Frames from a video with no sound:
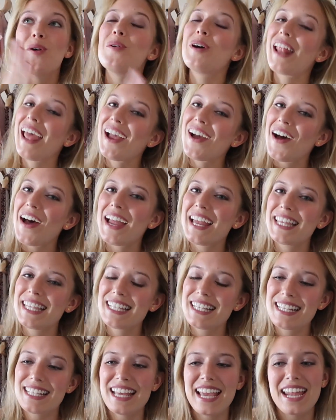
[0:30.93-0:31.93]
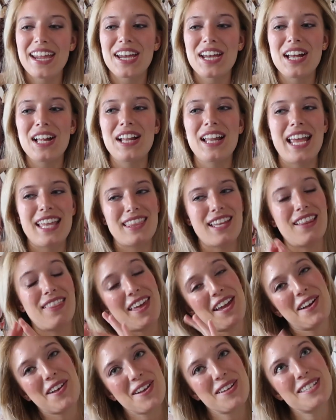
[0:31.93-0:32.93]
what I got in the sale and then
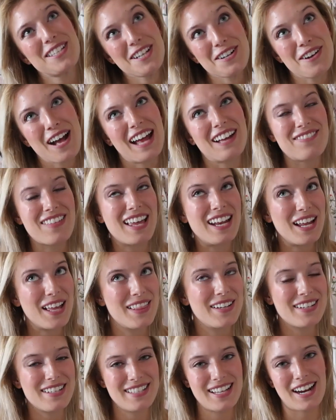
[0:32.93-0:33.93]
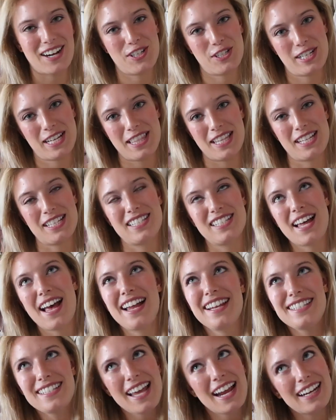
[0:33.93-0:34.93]
they also have that other section that's
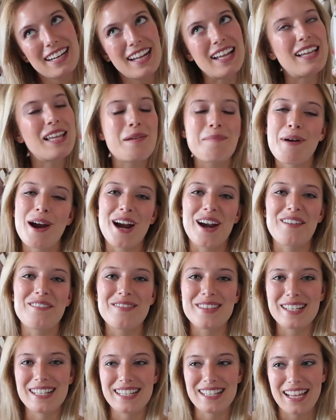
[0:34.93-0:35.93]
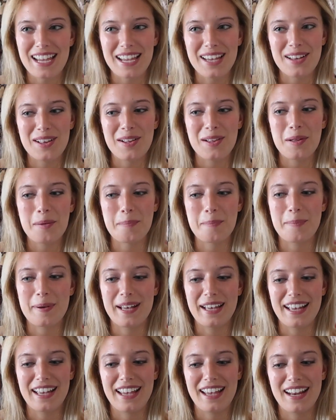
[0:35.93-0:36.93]
not technically part of the sale,
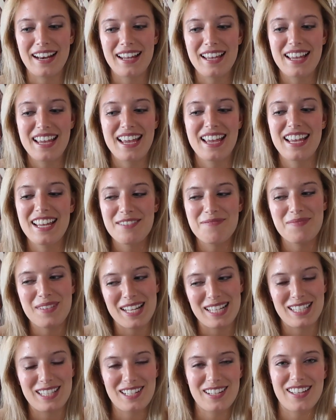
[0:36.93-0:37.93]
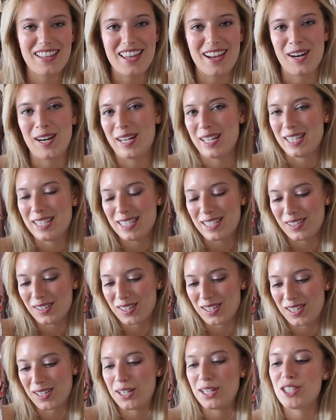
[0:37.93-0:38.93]
but it's still there and it's still
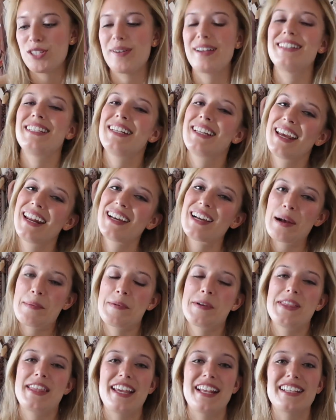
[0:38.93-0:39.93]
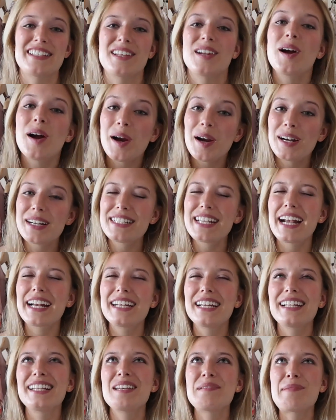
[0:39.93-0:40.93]
cute. So I did get a couple things that aren't
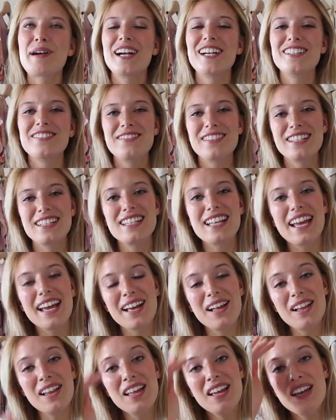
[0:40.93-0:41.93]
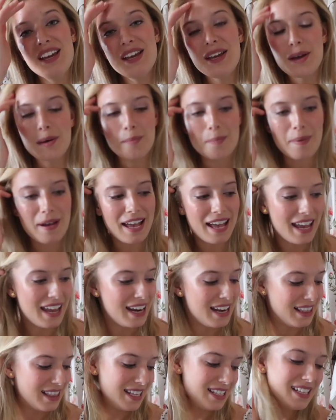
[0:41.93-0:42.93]
technically part of the sale,
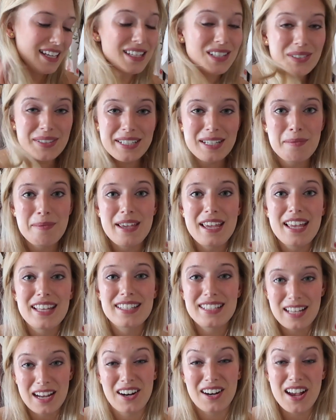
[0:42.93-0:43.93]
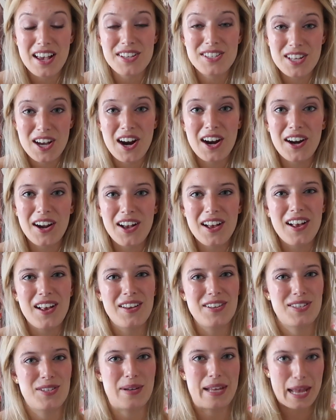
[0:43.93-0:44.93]
but this is going to be a Zara
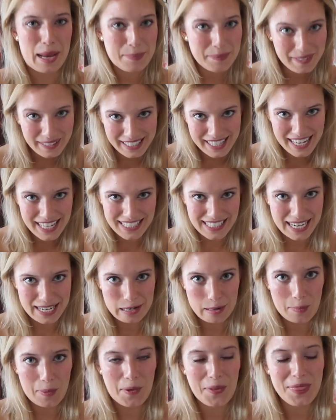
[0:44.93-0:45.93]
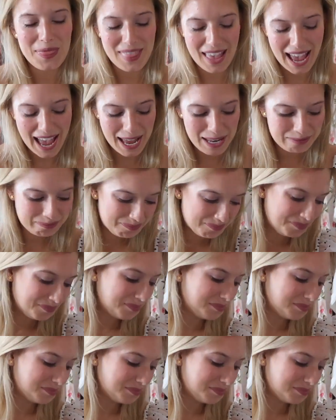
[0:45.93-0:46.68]
haul, so I am really excited about that.